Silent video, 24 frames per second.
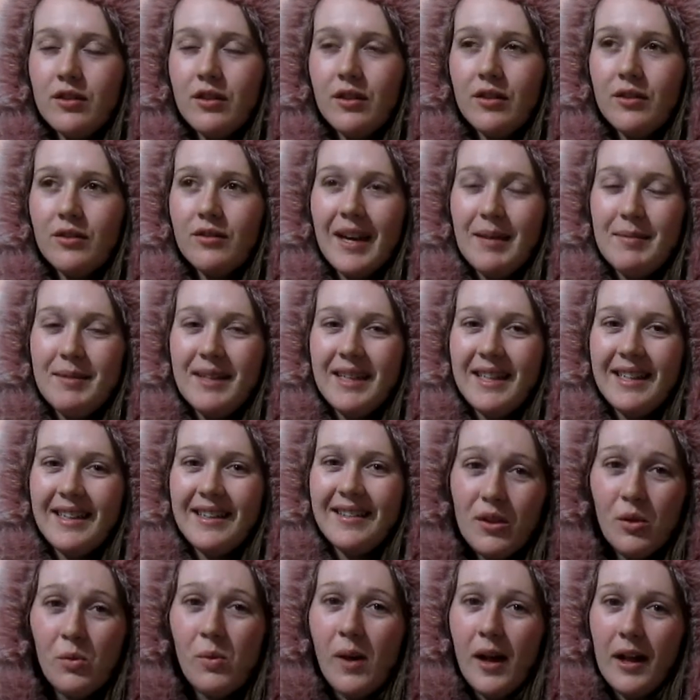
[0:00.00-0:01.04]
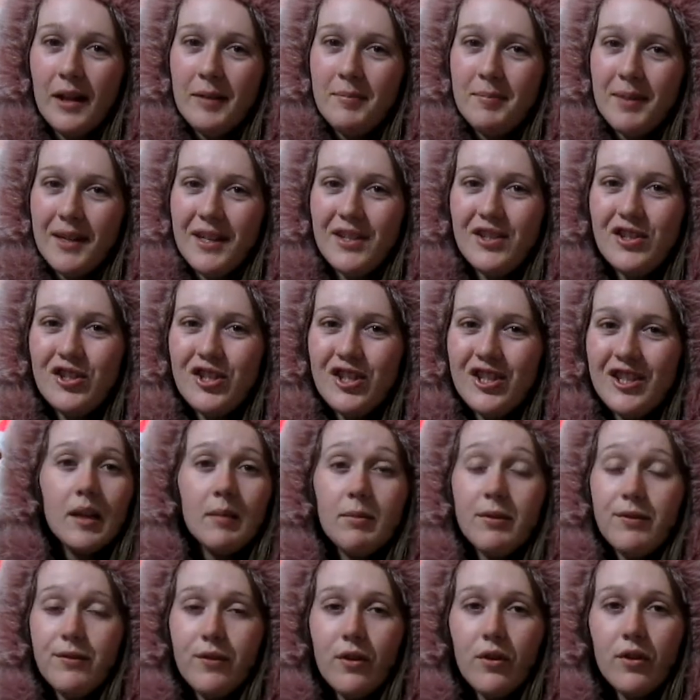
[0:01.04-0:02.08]
No, I'm kidding, the Wild Bunch.
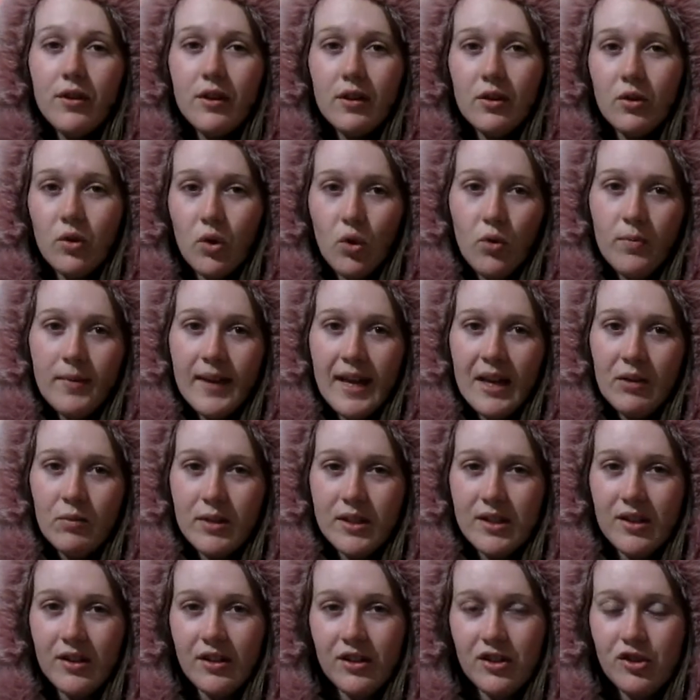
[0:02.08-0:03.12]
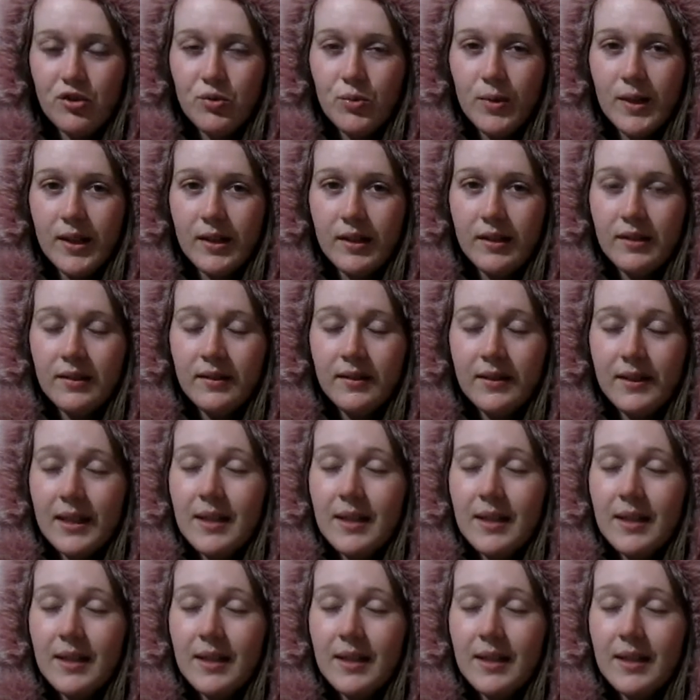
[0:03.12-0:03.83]
Before the lawman was on his trail,